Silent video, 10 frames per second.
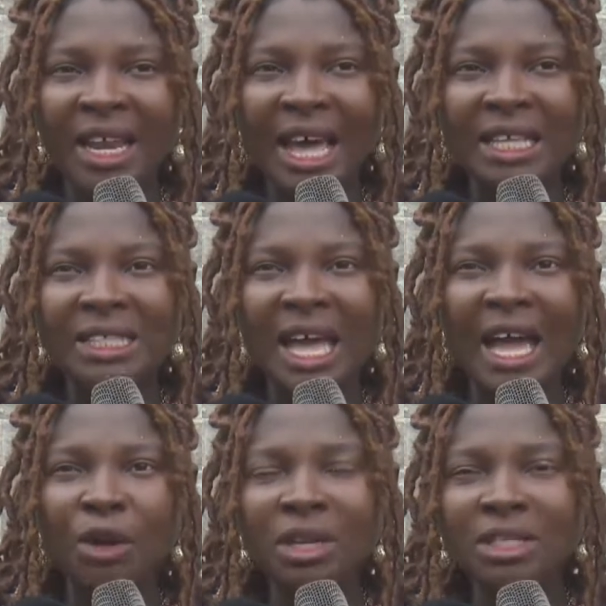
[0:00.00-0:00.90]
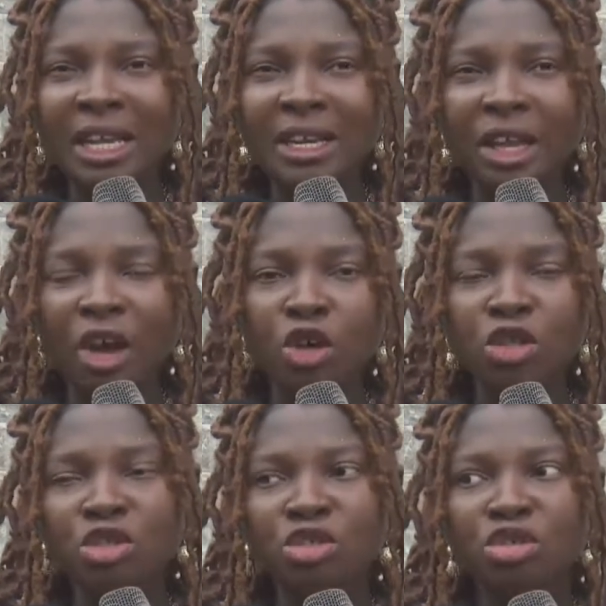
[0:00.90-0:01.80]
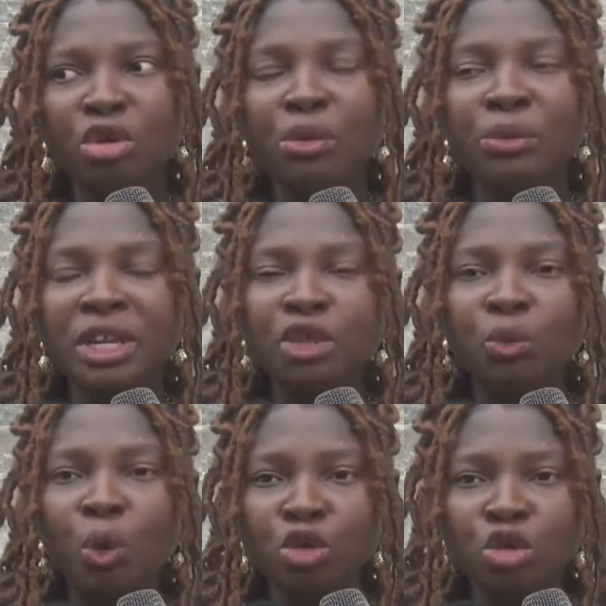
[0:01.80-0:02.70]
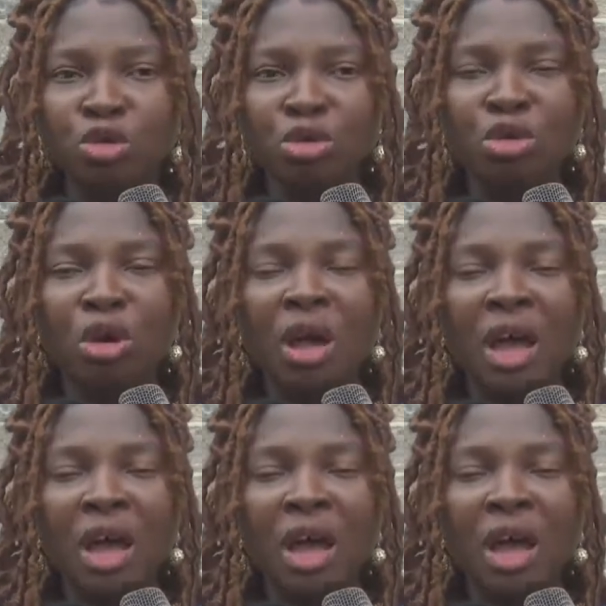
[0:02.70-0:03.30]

that adolescent girls, really want to